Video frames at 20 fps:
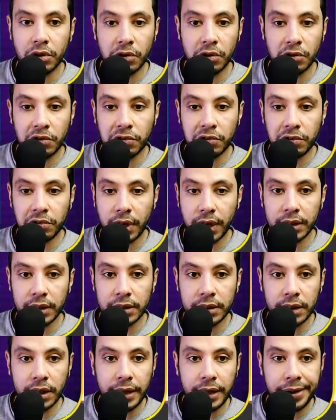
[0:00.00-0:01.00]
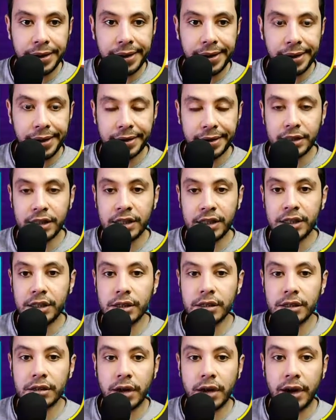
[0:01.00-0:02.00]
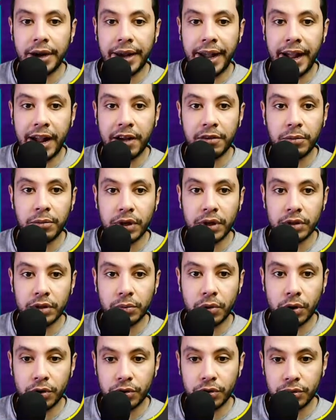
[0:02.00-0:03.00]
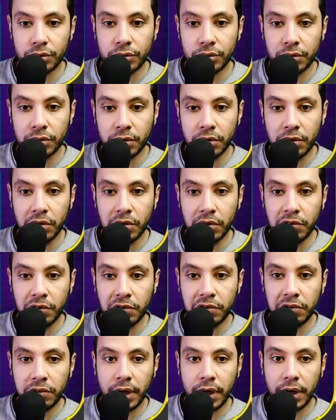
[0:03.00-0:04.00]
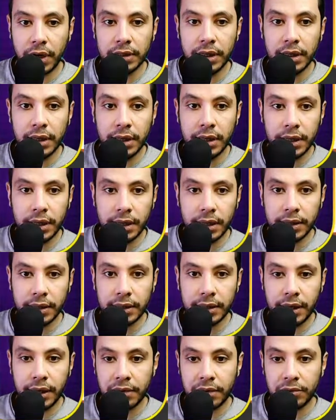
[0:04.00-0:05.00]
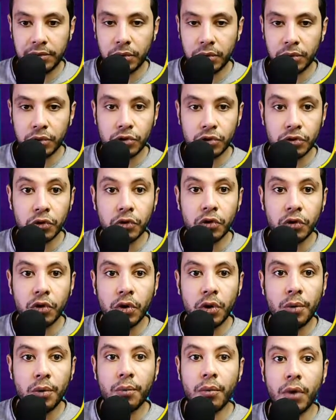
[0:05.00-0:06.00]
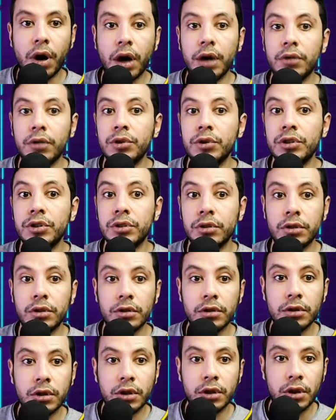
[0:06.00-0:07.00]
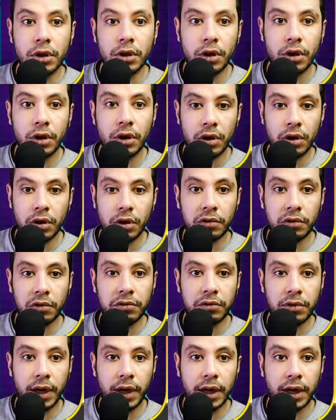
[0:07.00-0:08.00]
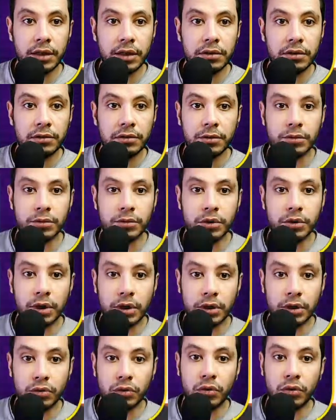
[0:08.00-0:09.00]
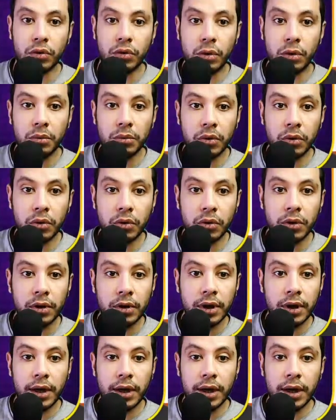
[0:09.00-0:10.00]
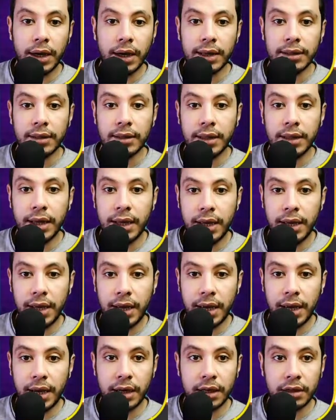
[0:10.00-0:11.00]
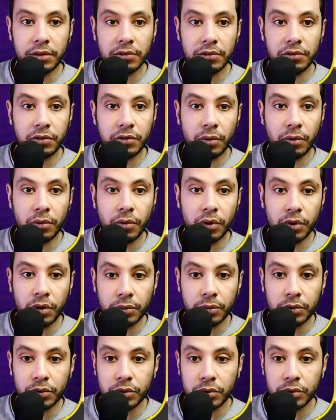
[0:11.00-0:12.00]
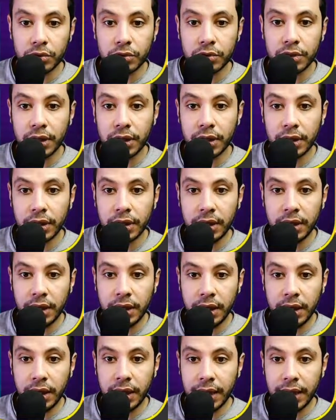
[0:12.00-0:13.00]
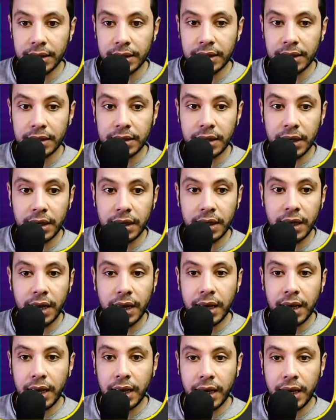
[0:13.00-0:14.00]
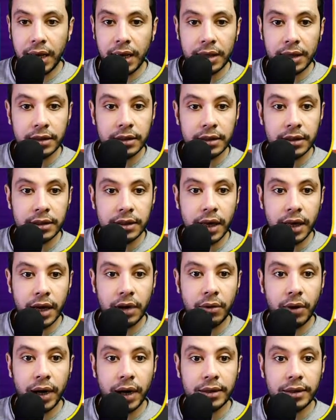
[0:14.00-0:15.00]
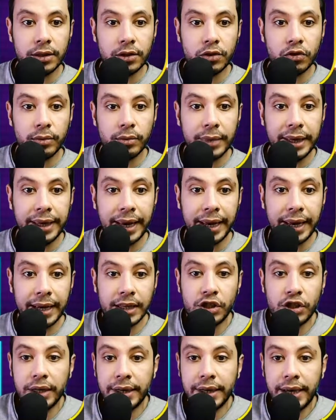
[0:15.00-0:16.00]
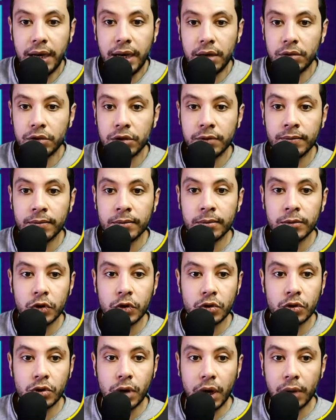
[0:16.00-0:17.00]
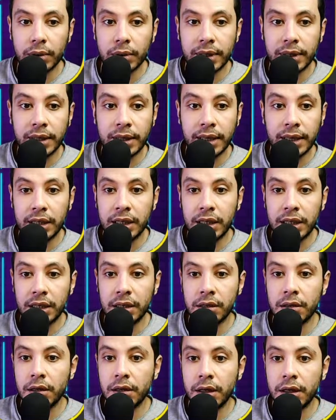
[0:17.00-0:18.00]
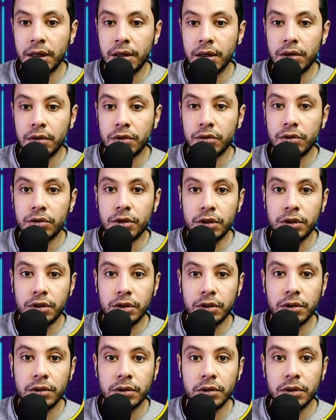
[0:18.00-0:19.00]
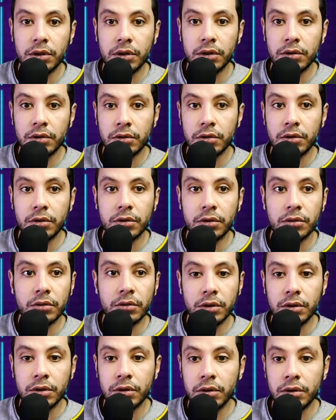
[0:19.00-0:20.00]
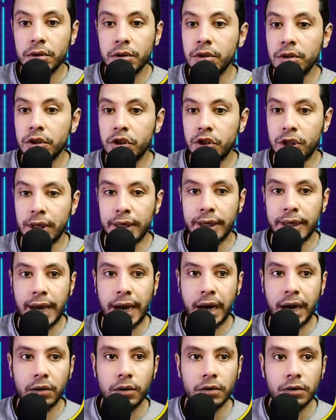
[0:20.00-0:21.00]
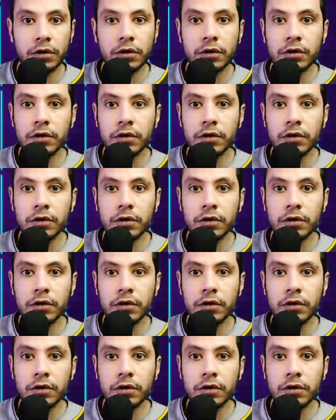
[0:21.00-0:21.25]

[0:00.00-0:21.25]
flight. And here I have my departure flight, and I have also my return flight from New Delhi to Colombo at the day, and from Colombo to New Delhi at the day. And now I need to make a checkout, so I will click here continue to check out.